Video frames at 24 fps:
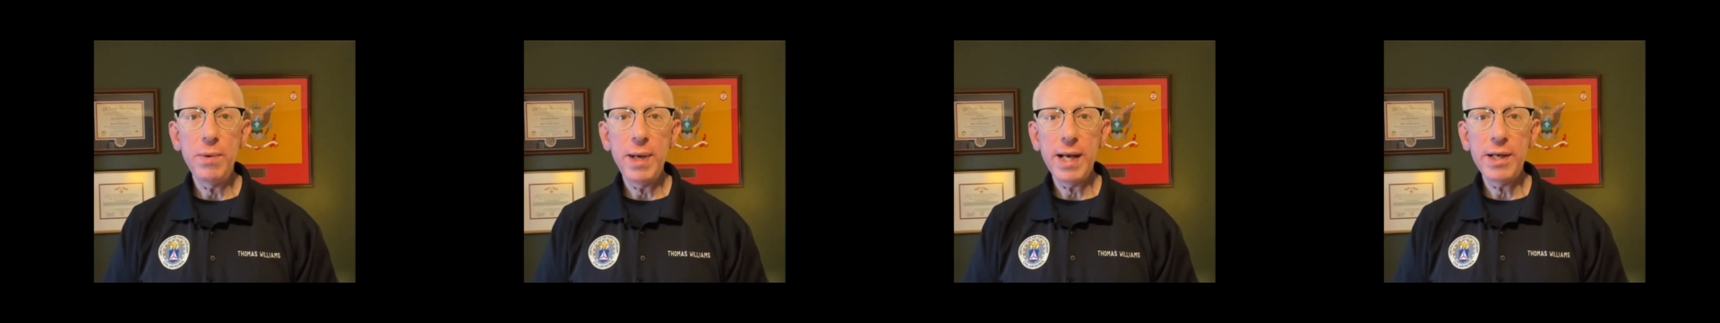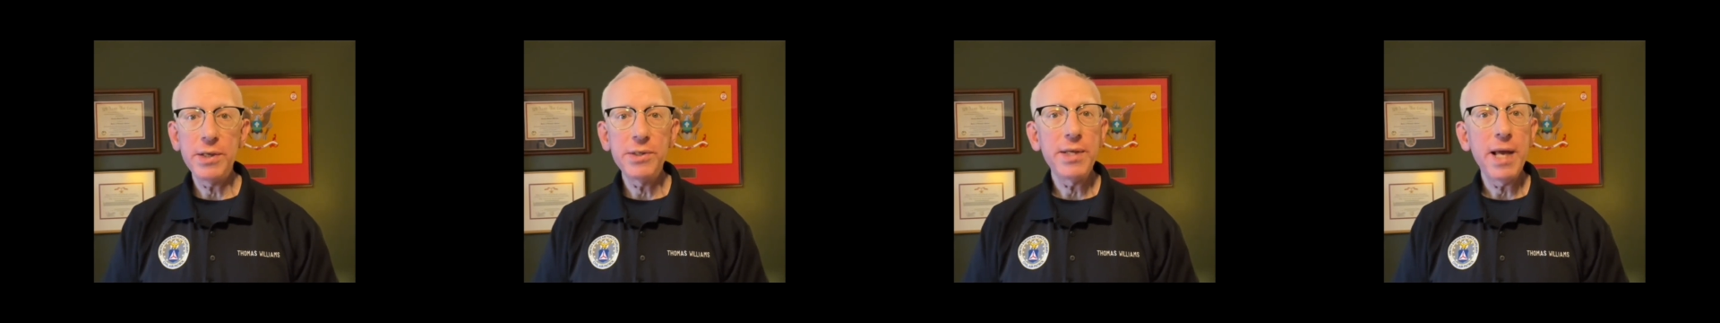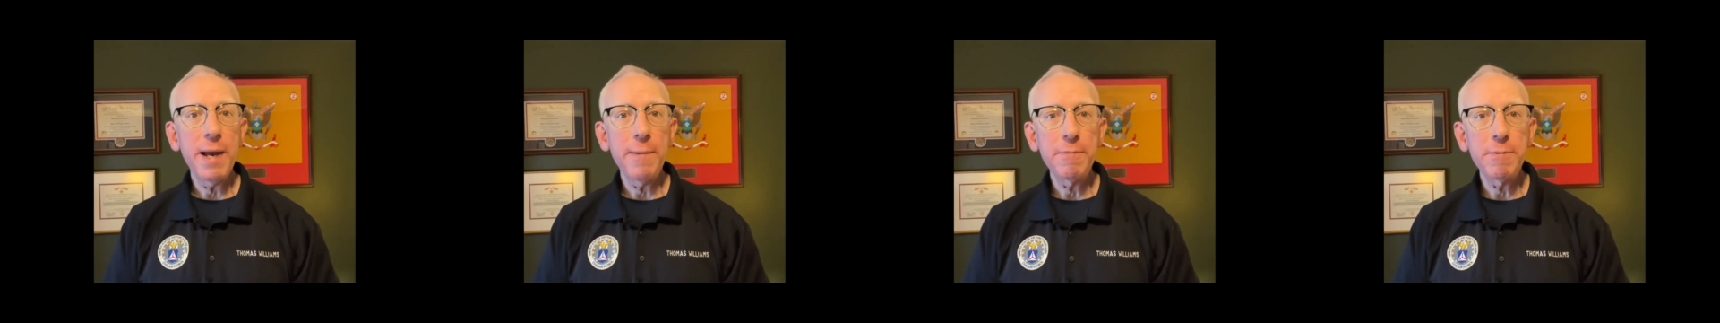
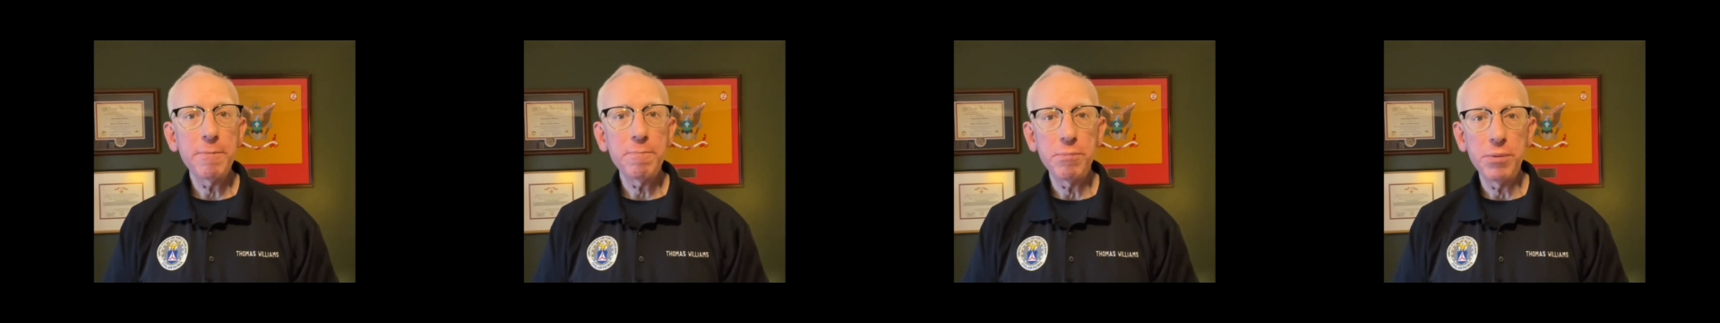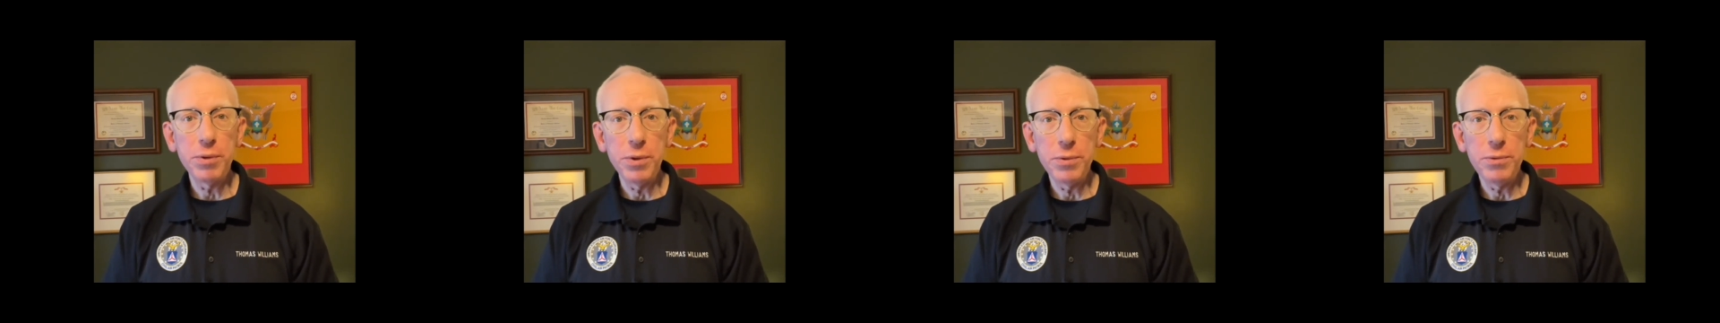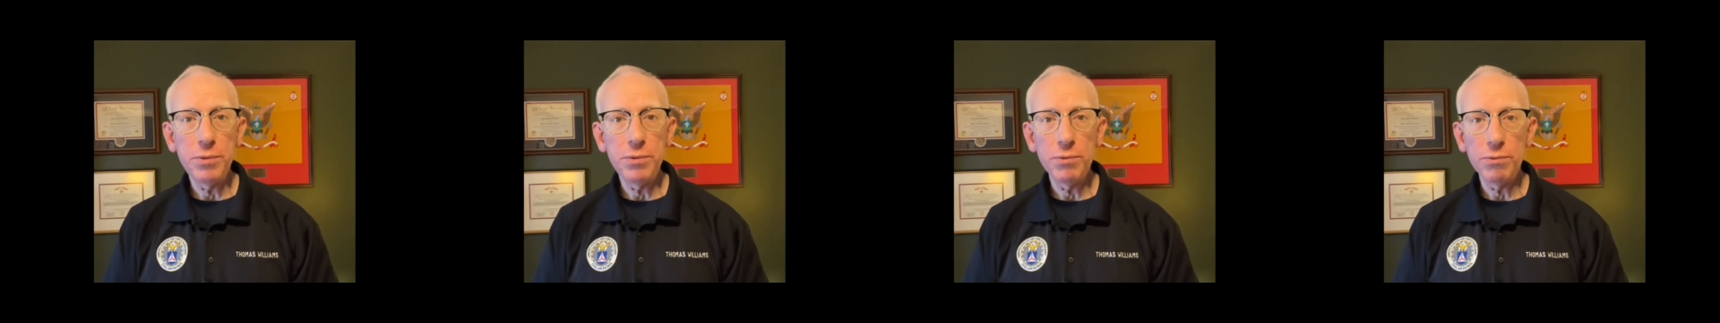accept
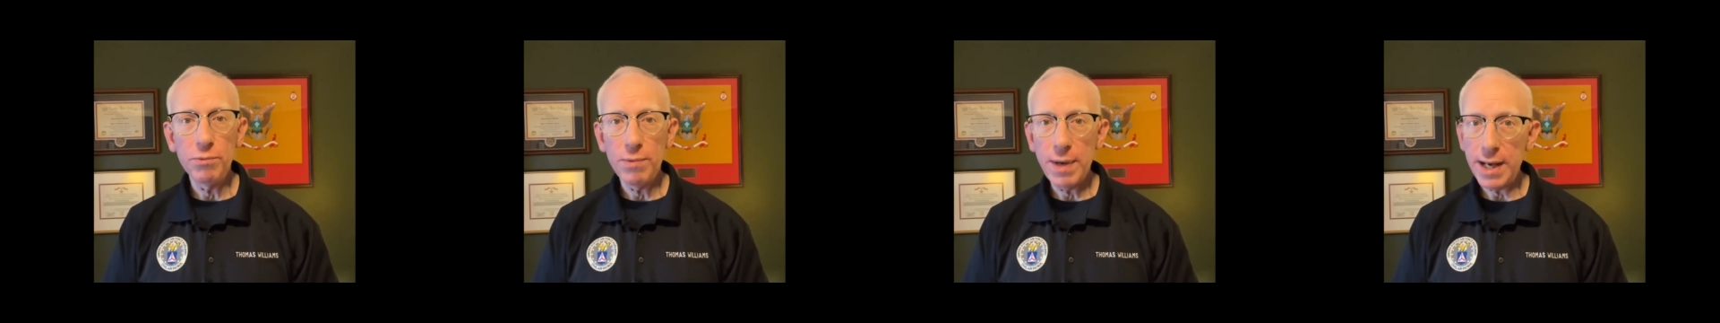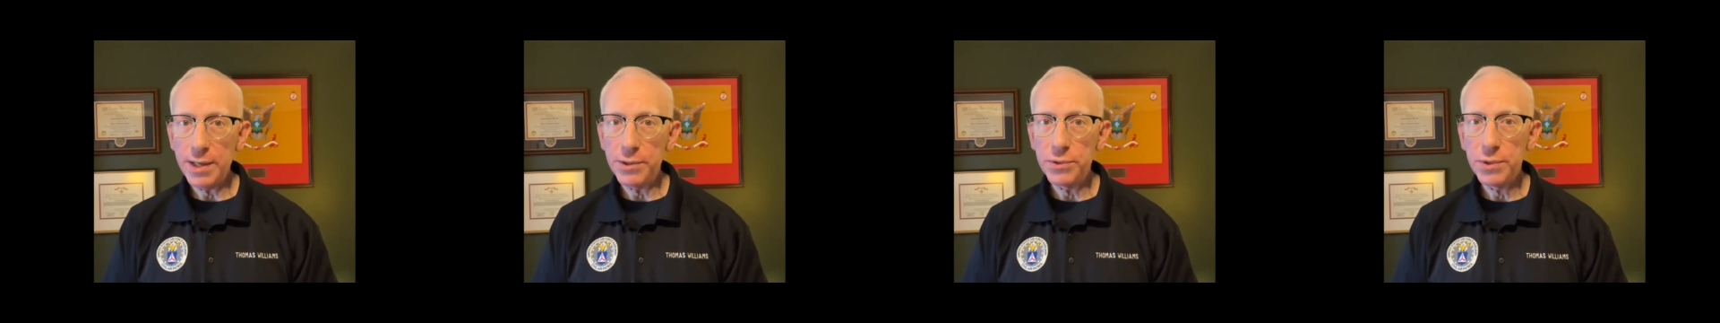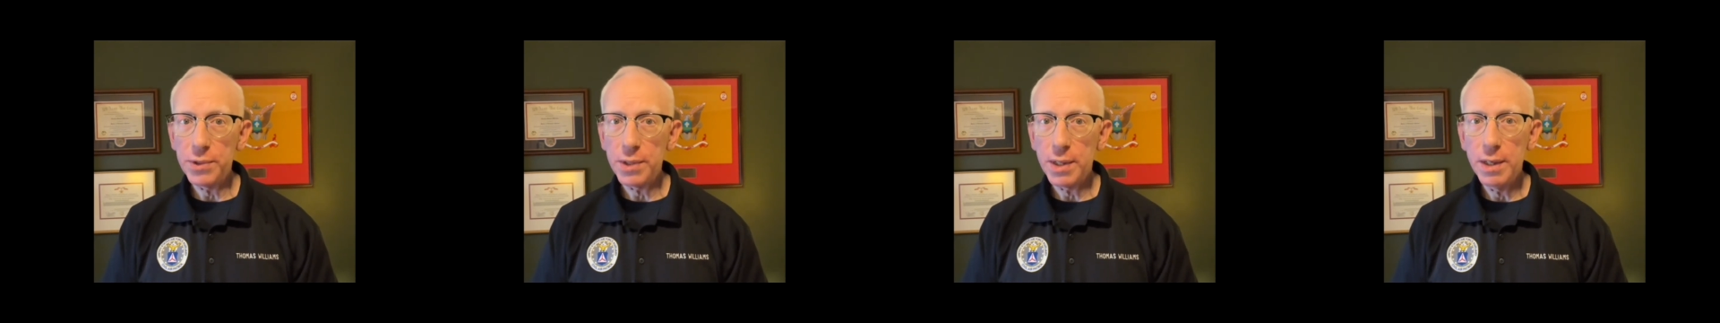prudent
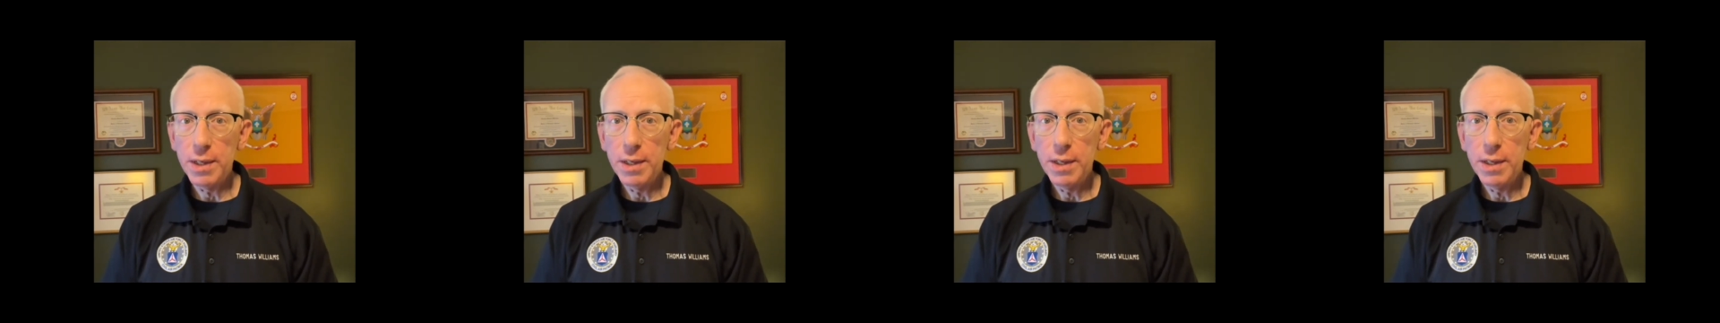risk.